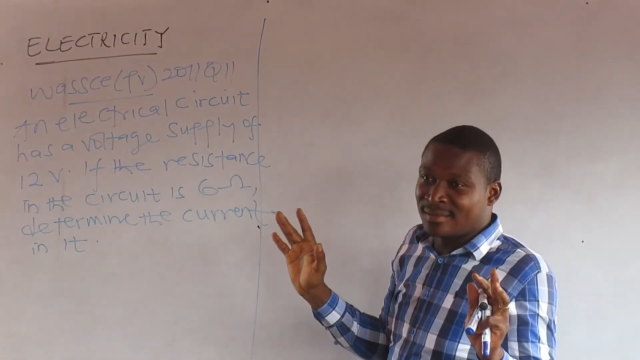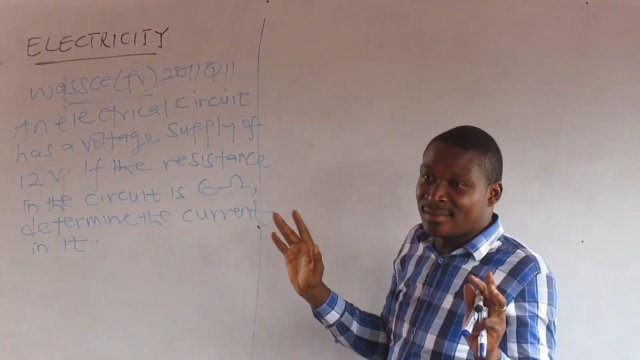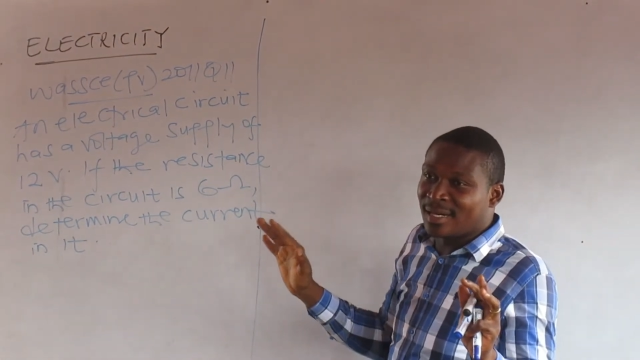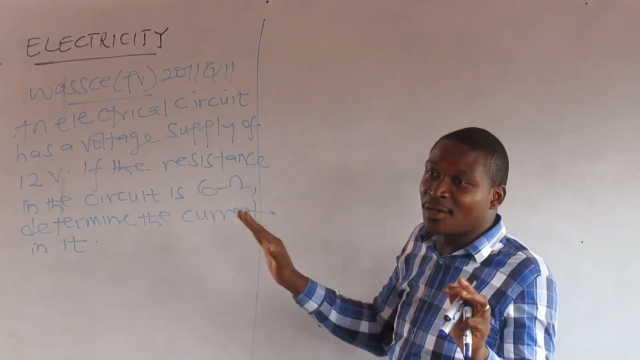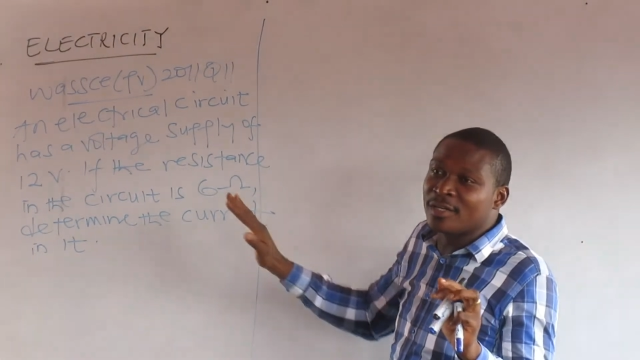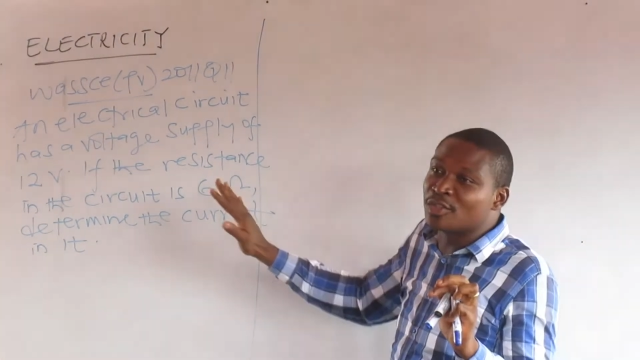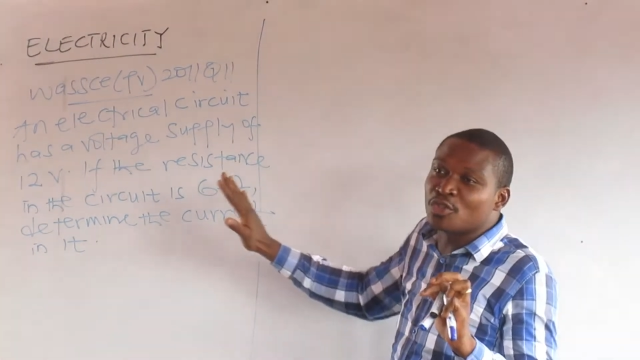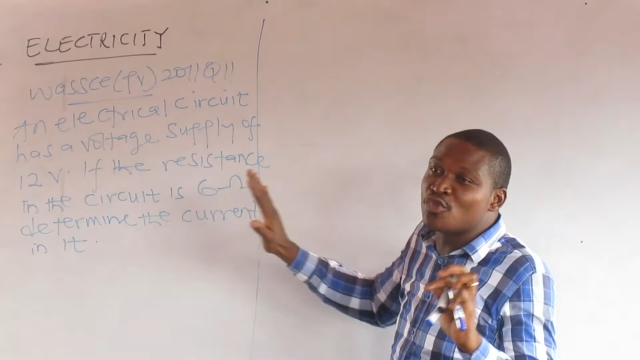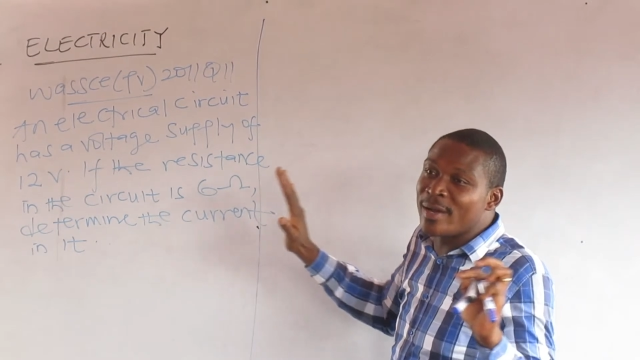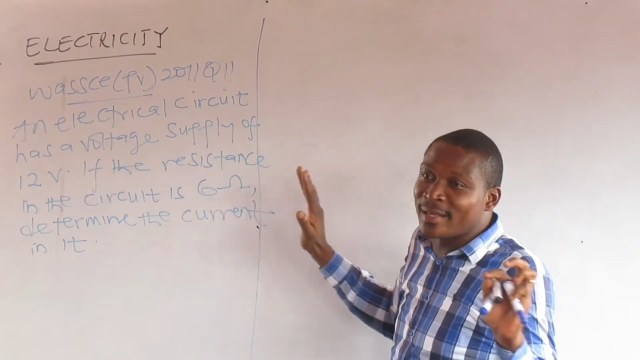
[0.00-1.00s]
I don't need to
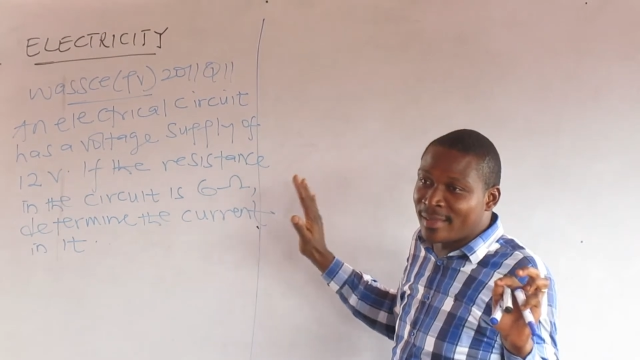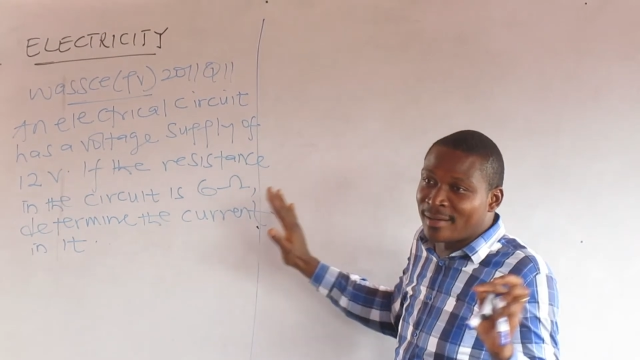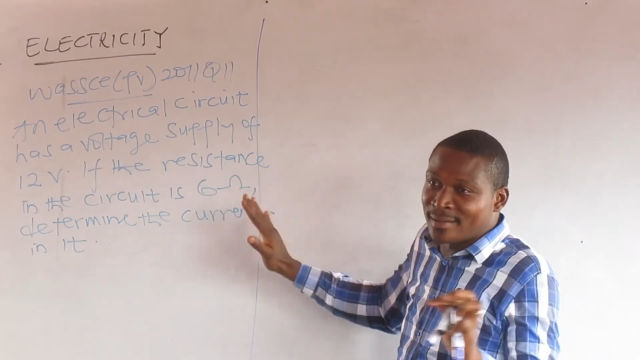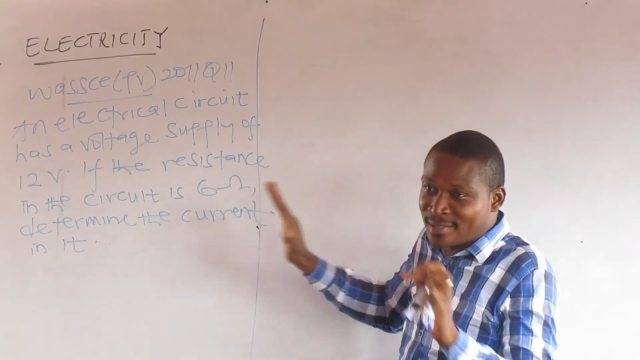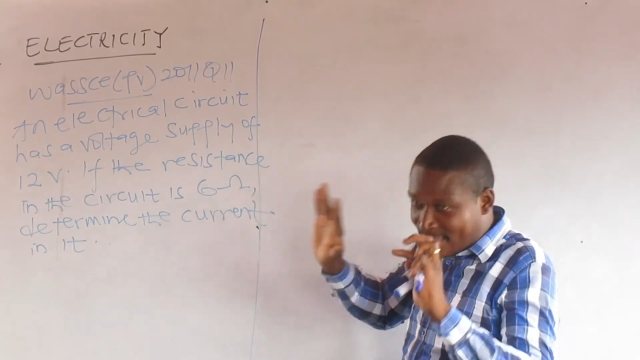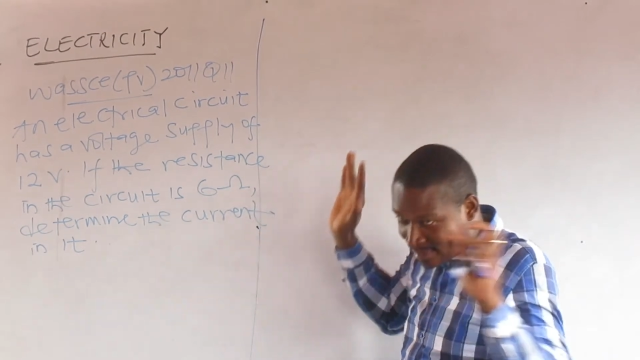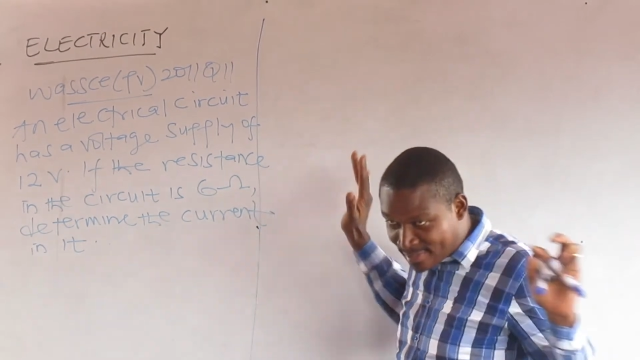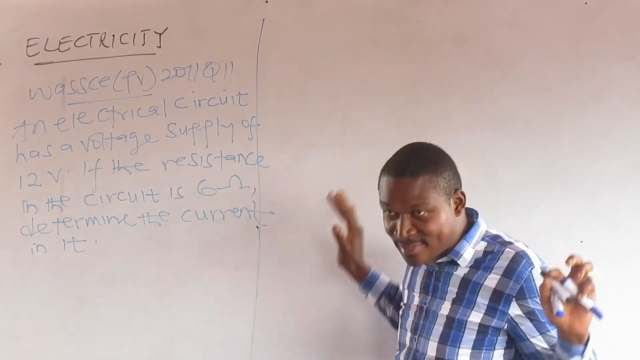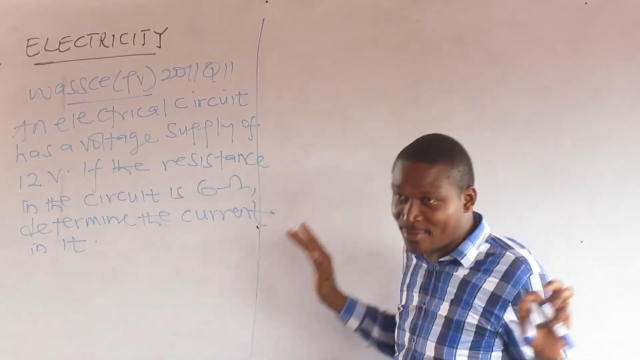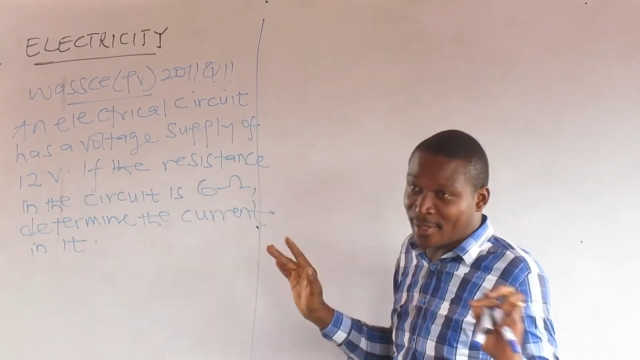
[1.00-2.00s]
do anything. It's
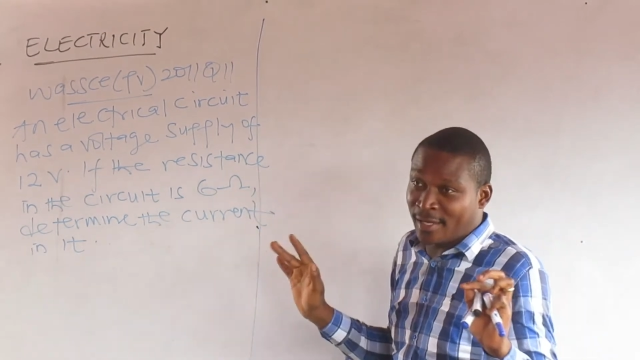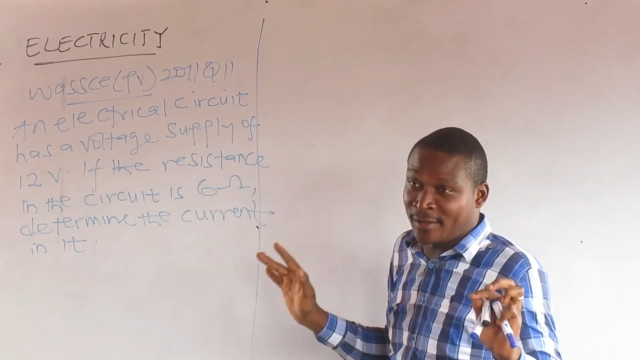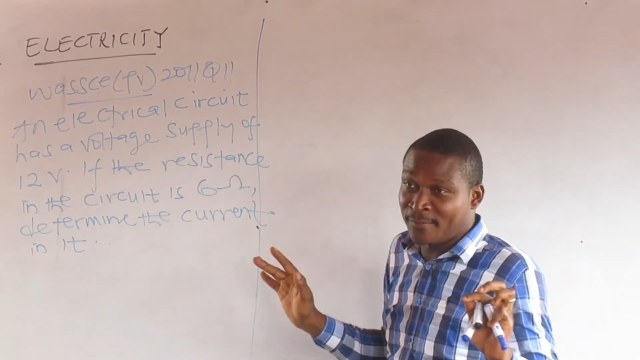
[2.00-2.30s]
6, okay?